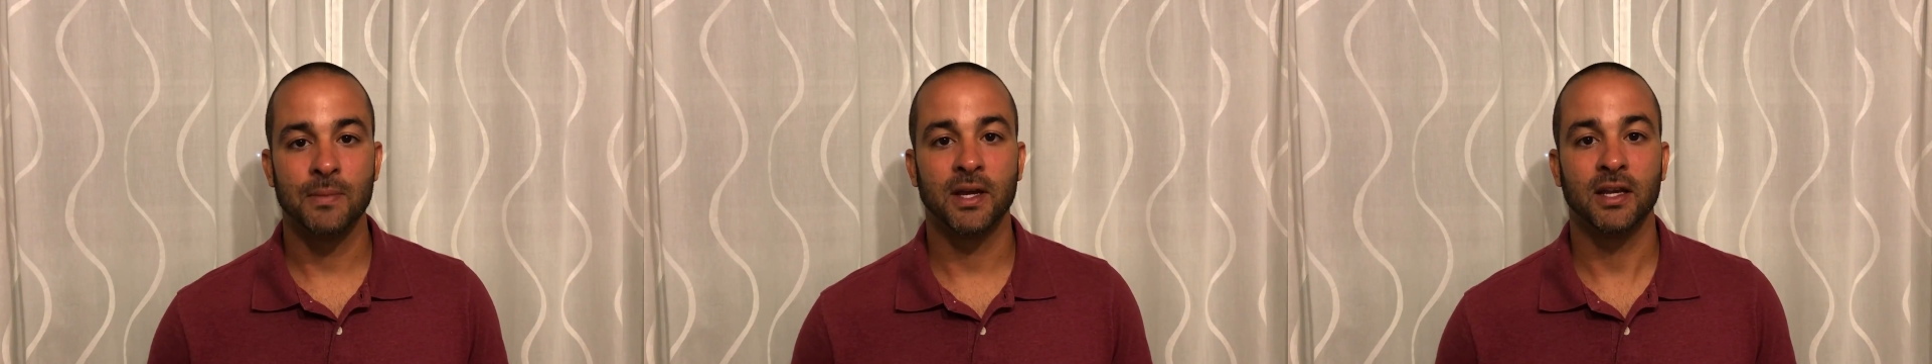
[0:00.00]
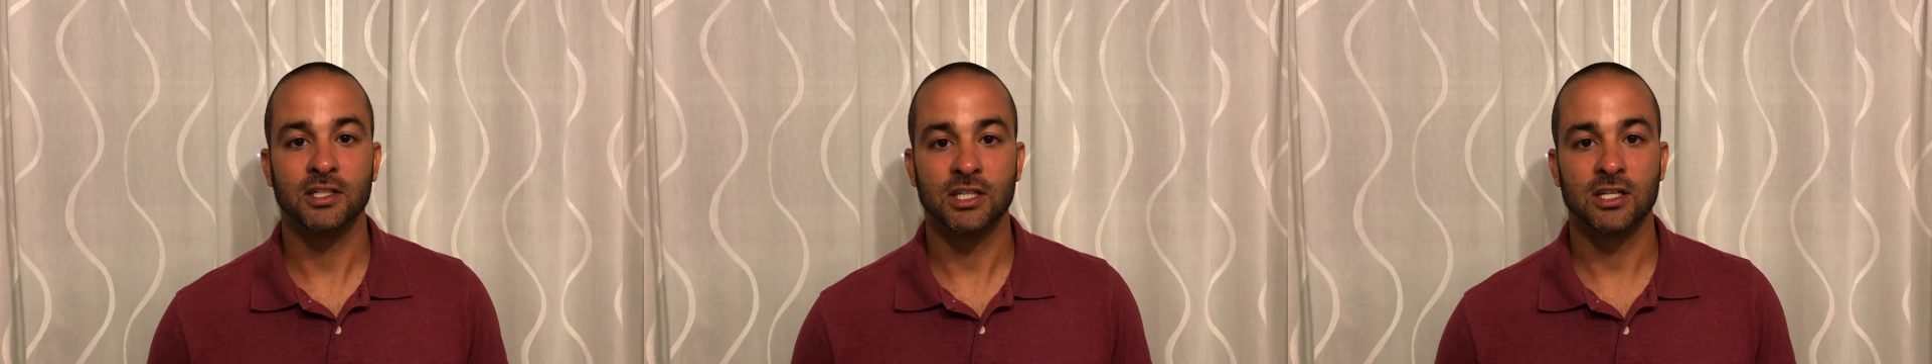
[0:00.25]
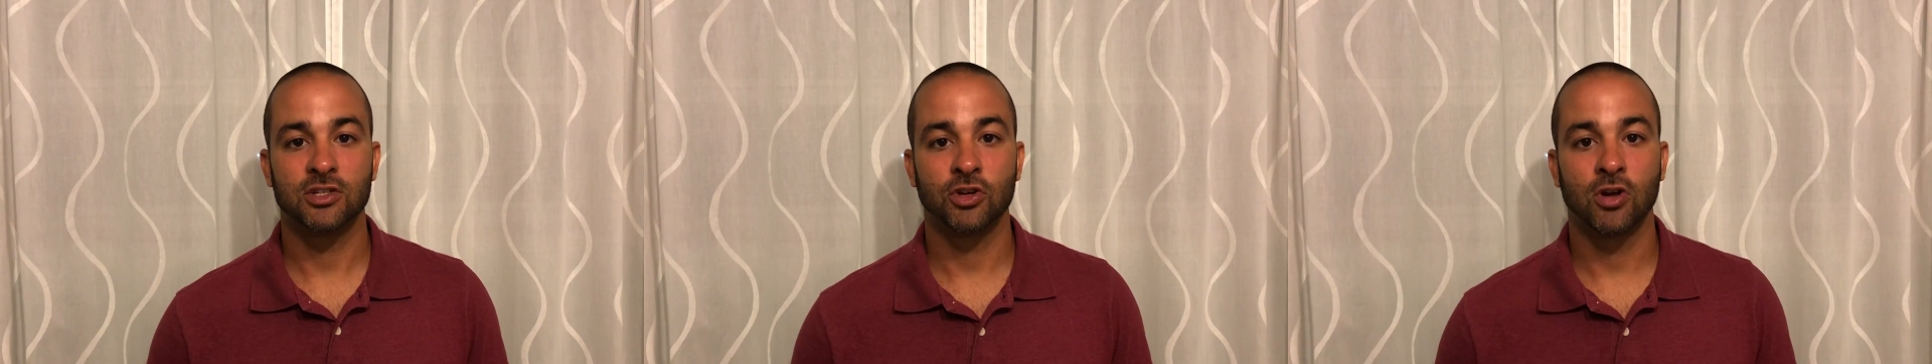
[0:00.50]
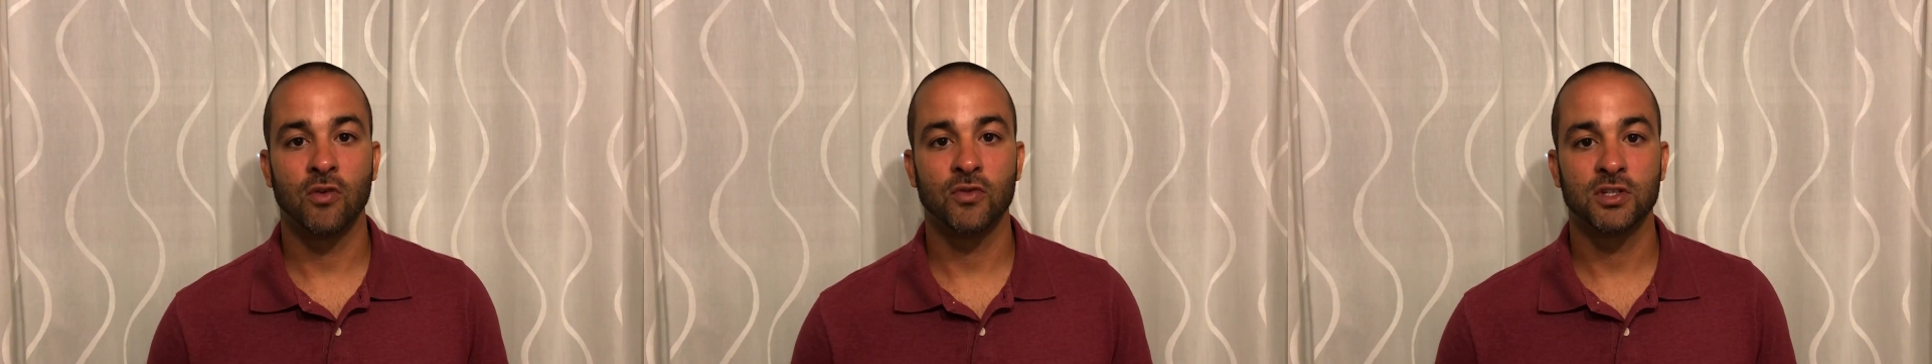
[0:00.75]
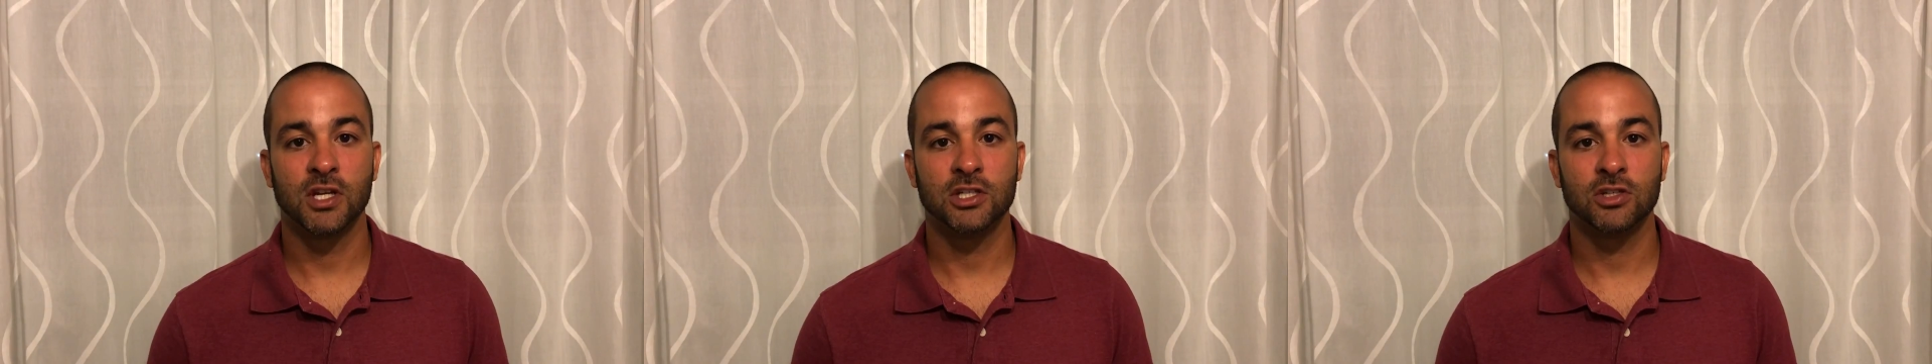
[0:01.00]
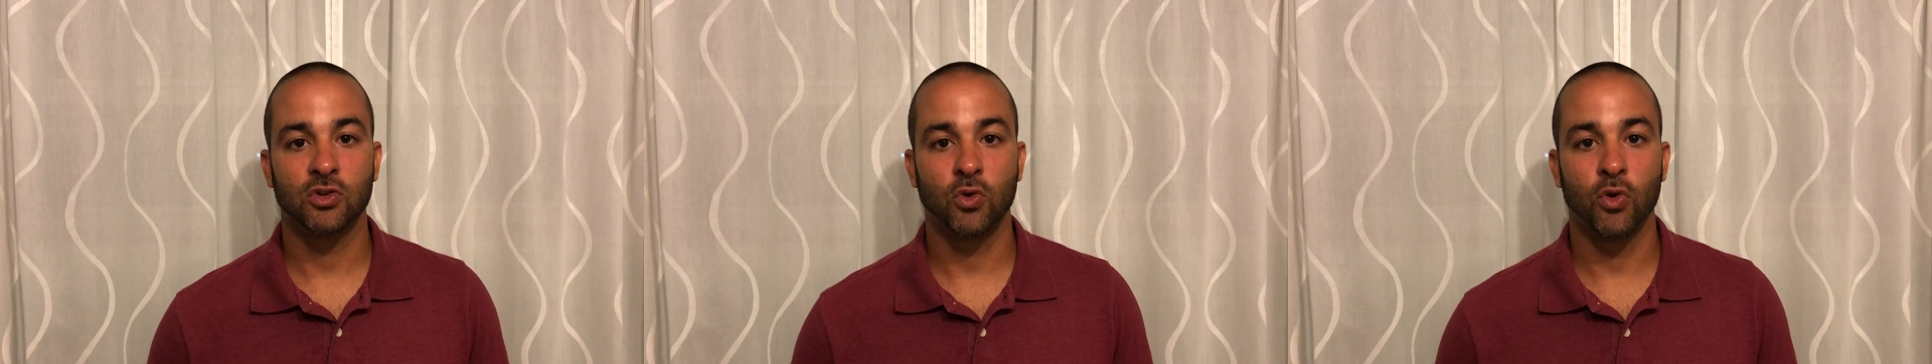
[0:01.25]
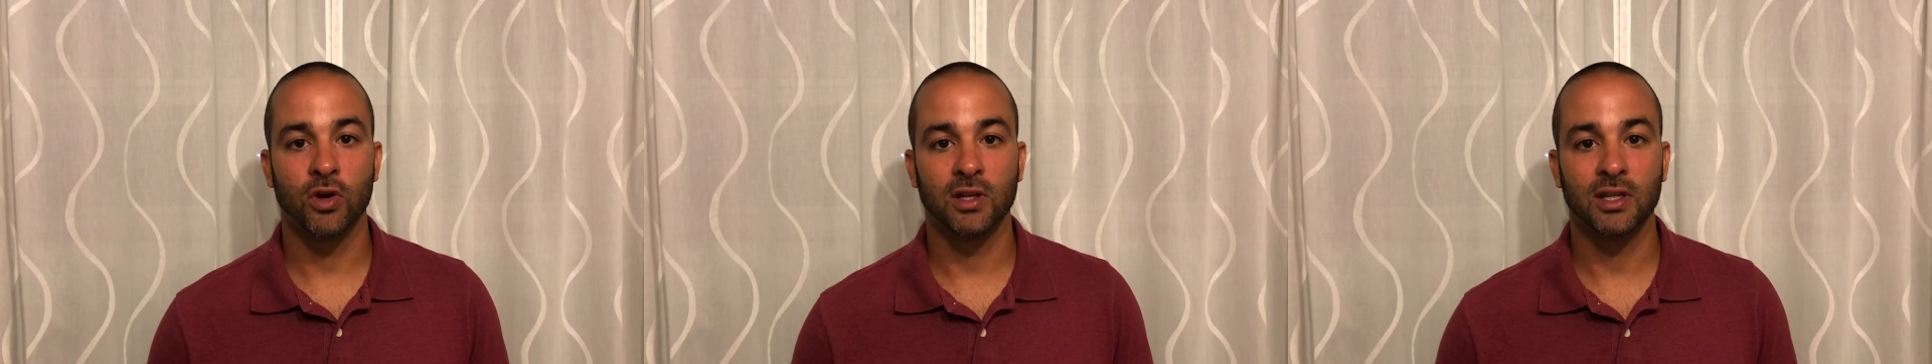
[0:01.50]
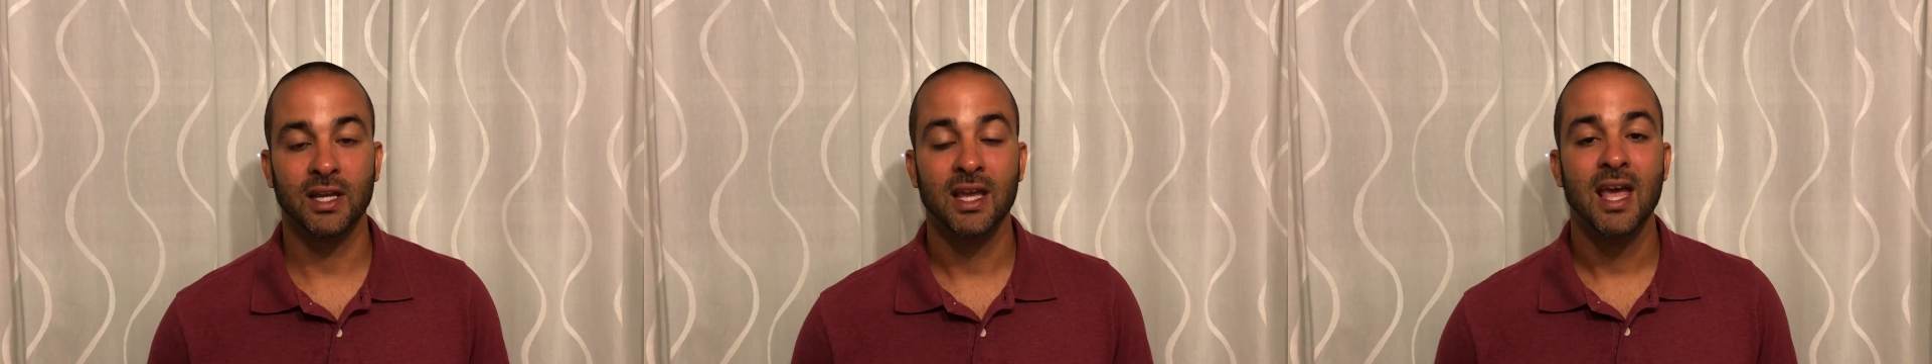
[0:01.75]
You can adjust your conversation
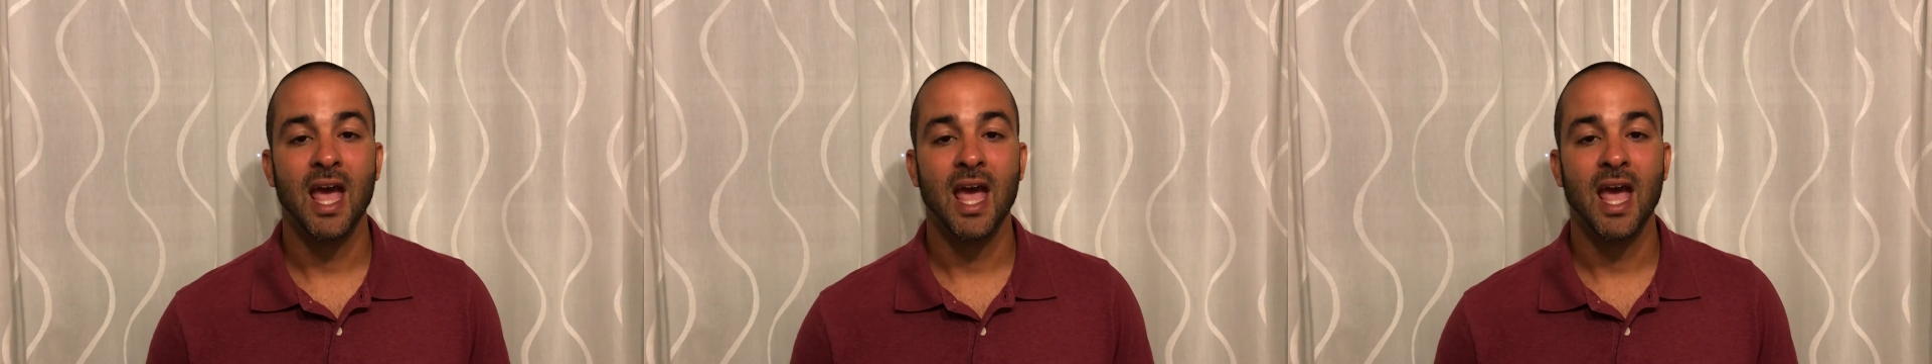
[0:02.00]
accordingly